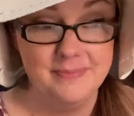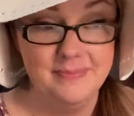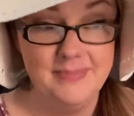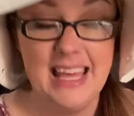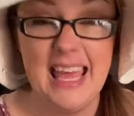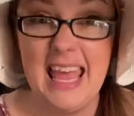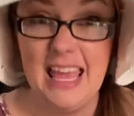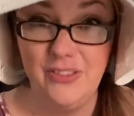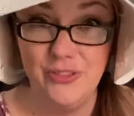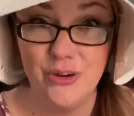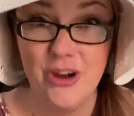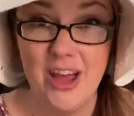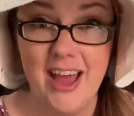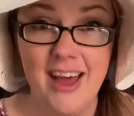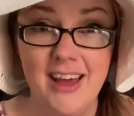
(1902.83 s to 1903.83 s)
They ate their
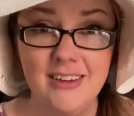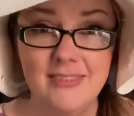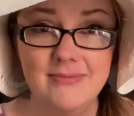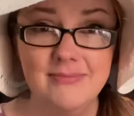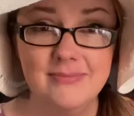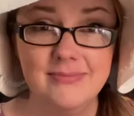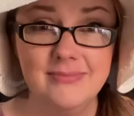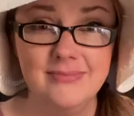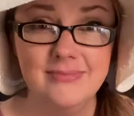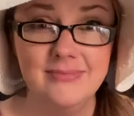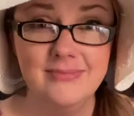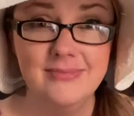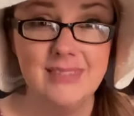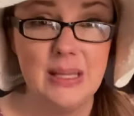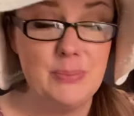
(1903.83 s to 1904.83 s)
hat.
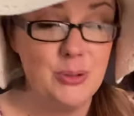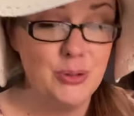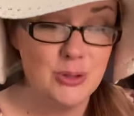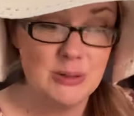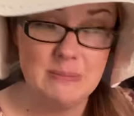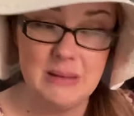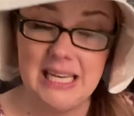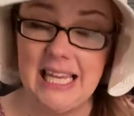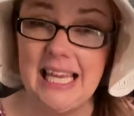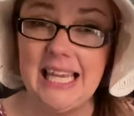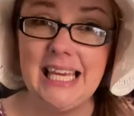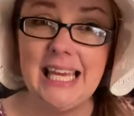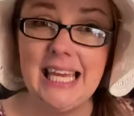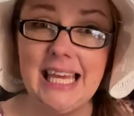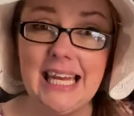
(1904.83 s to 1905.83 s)
They put their money
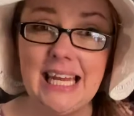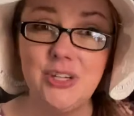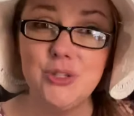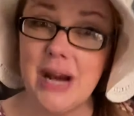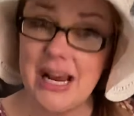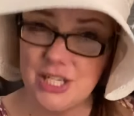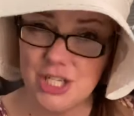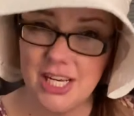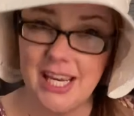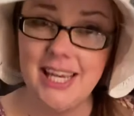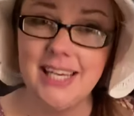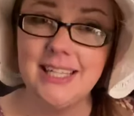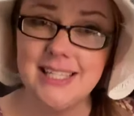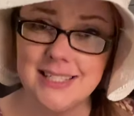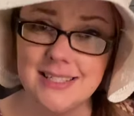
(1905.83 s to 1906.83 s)
in a trash can
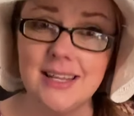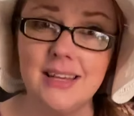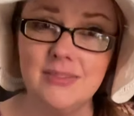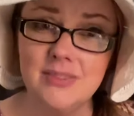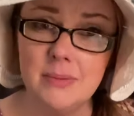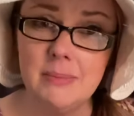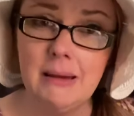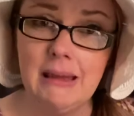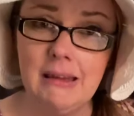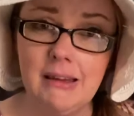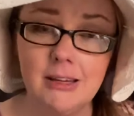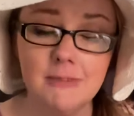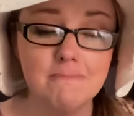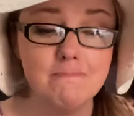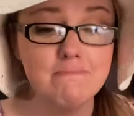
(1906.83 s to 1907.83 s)
instead of the bank.